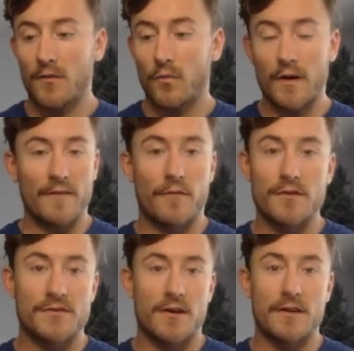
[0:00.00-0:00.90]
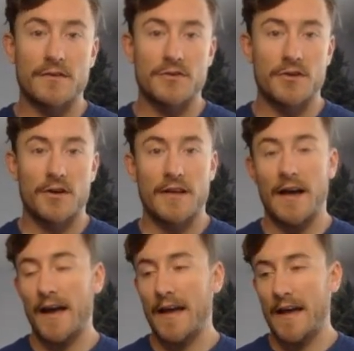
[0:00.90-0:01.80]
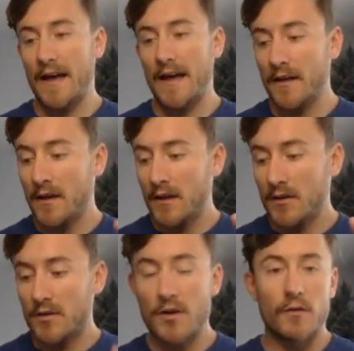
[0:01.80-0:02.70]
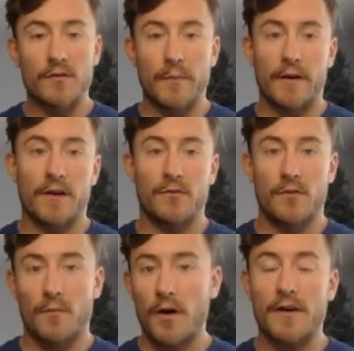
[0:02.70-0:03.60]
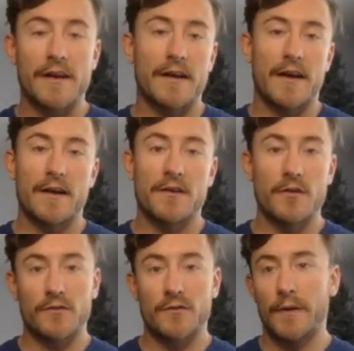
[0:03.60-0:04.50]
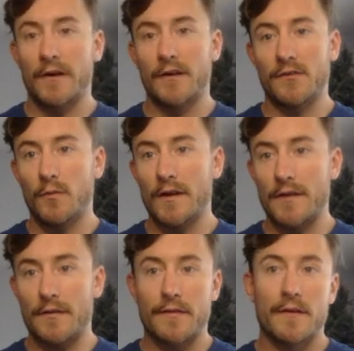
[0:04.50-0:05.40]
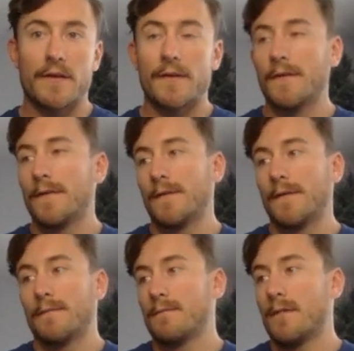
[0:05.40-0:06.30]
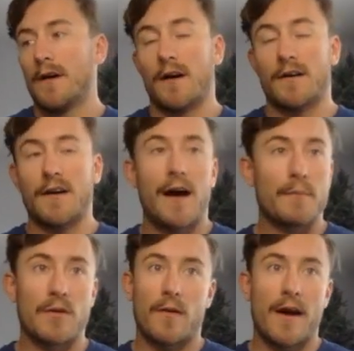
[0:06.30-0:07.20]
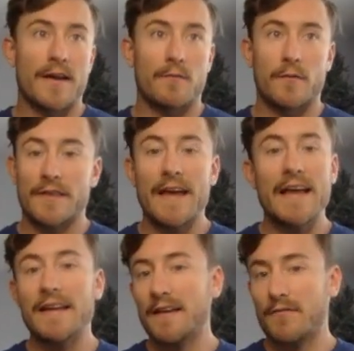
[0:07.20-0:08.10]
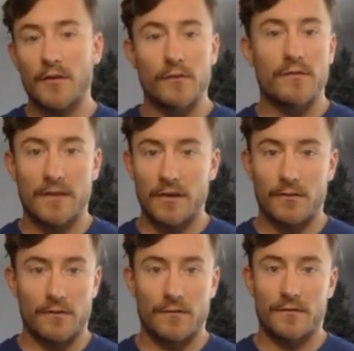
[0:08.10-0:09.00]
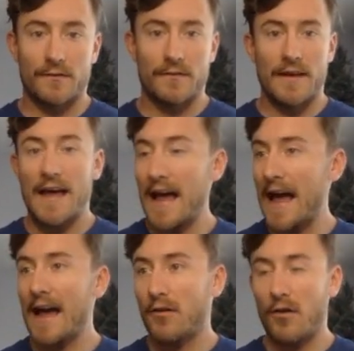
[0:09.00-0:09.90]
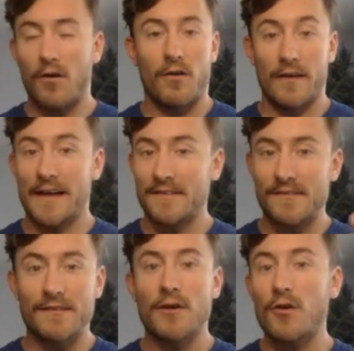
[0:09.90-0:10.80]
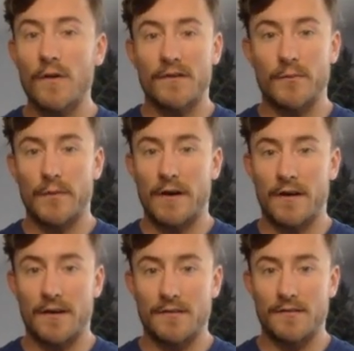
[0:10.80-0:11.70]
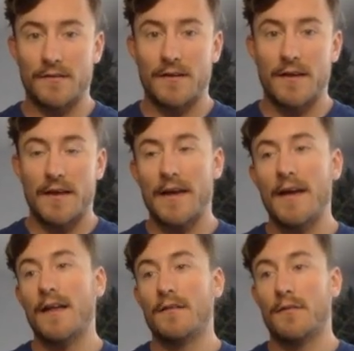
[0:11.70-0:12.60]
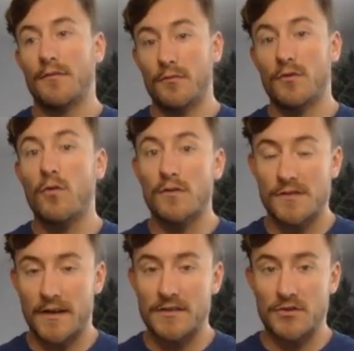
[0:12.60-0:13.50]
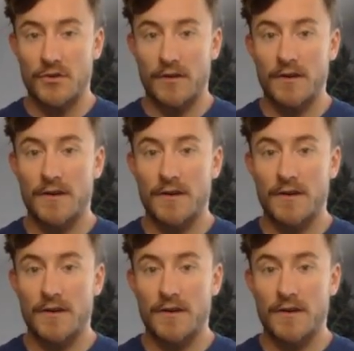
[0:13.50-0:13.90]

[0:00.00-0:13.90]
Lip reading: when I first started this journey, I had no experience with marketing. I had no experience with copywriting, with any of those skills at all. Had zero experience. And through the course that I took,